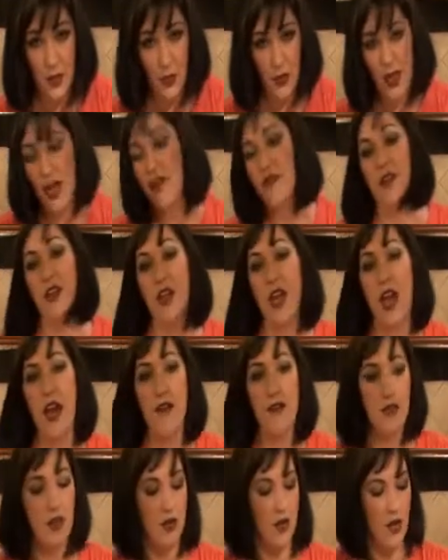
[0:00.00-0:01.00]
to whatever you
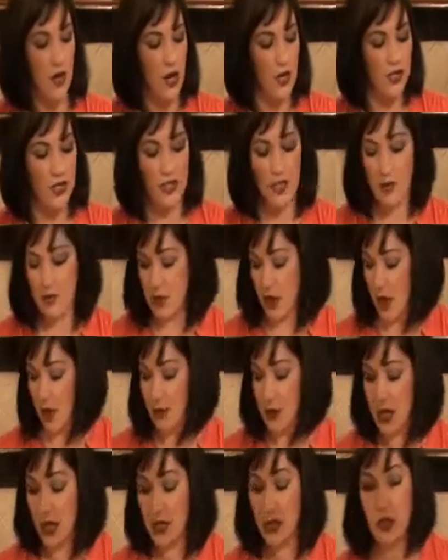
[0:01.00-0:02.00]
have in your garden.
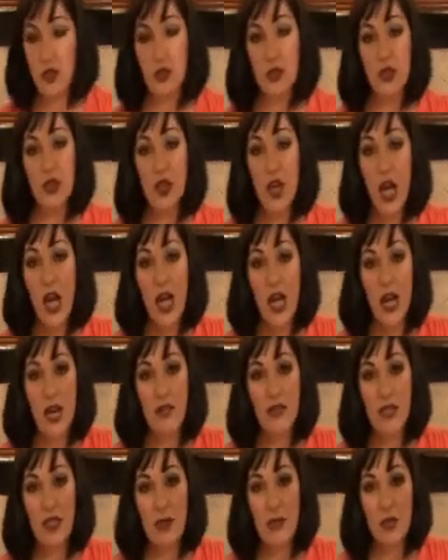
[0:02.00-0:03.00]
Sometimes I use
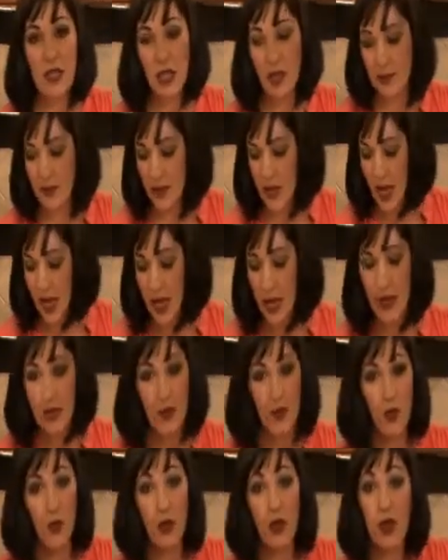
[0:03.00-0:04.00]
chives, sometimes I
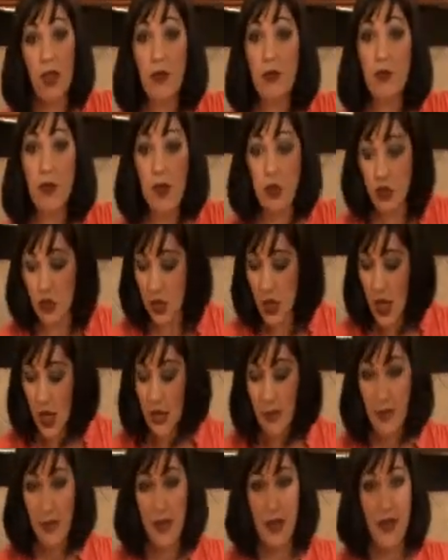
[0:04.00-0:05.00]
throw a little fresh
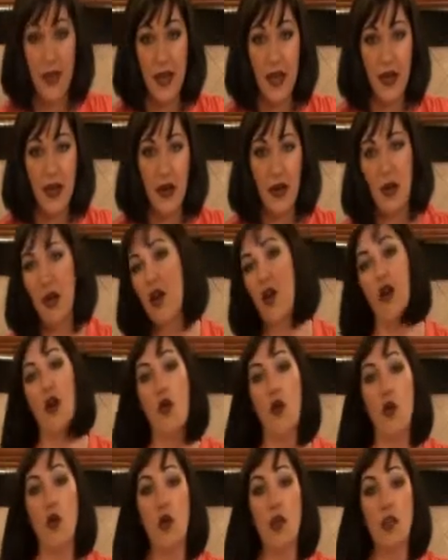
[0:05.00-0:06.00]
thyme in there,
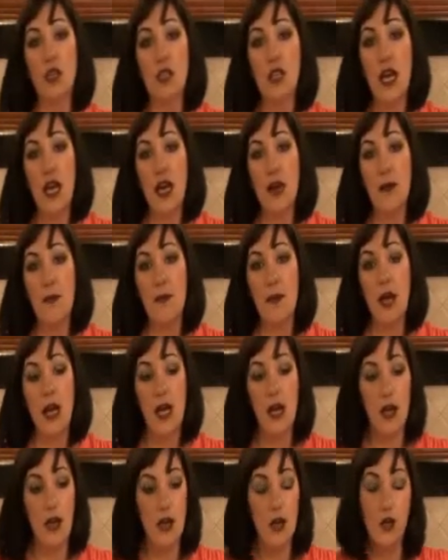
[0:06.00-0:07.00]
or some
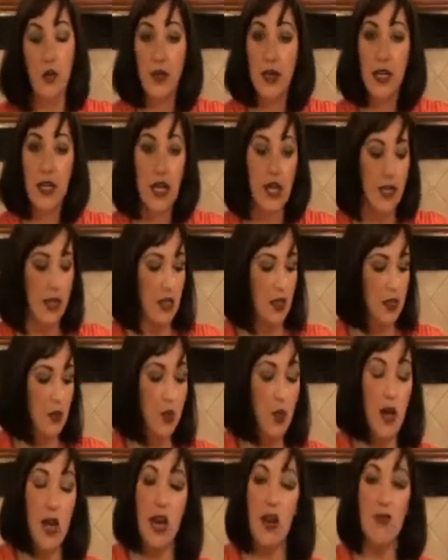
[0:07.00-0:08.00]
green
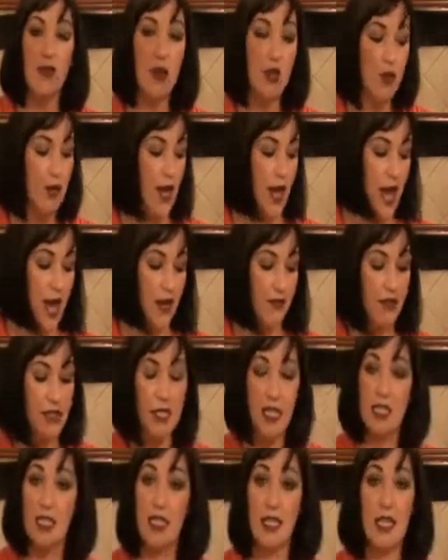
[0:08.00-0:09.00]
onions, whatever you have. It
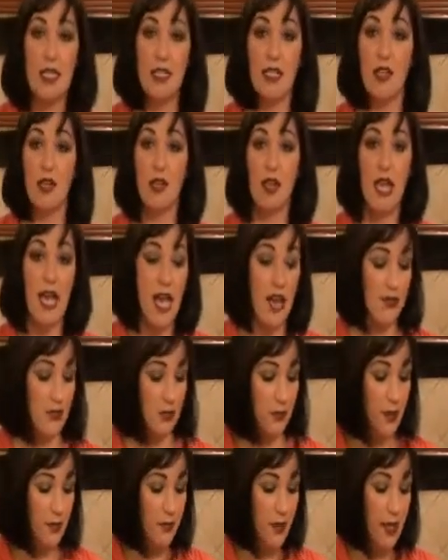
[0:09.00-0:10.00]
doesn't necessarily have
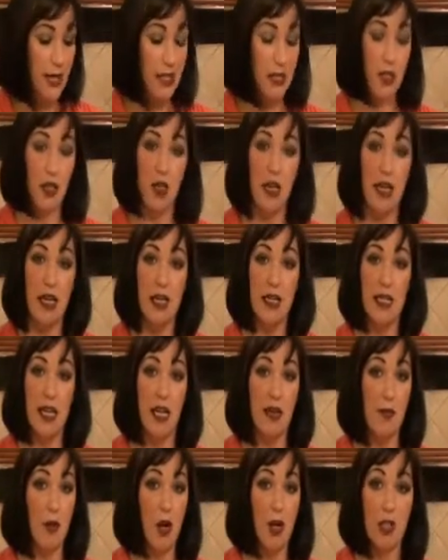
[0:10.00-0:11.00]
to be basil and
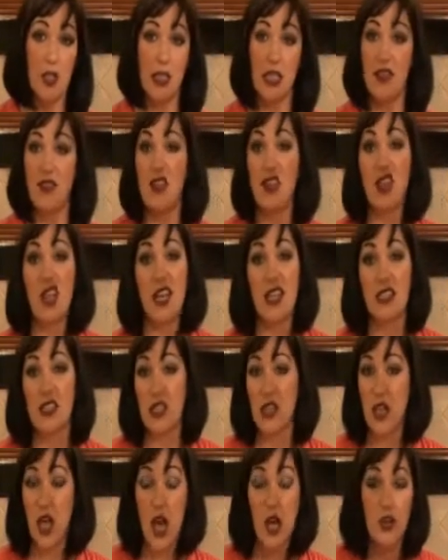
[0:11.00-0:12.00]
Italian parsley. If you like
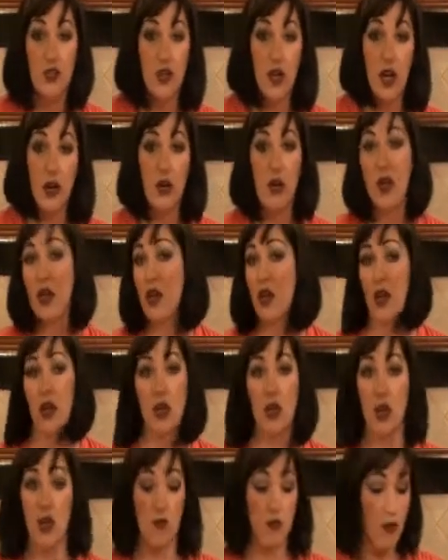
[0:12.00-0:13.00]
cilantro,
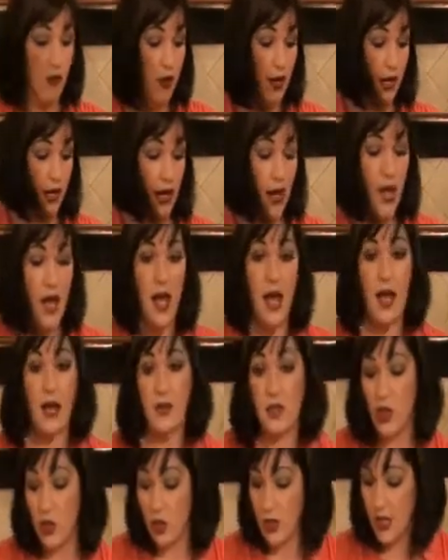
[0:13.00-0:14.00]
go for
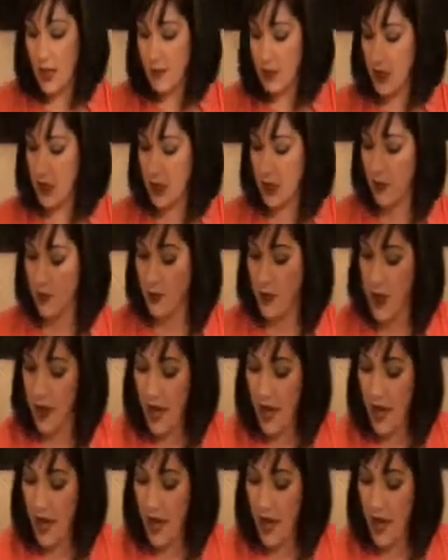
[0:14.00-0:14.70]
it. Totally up to you.